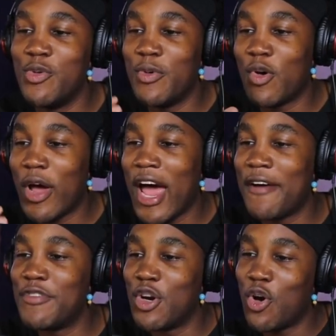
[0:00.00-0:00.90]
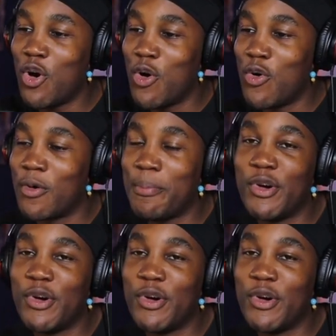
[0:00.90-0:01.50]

You have your own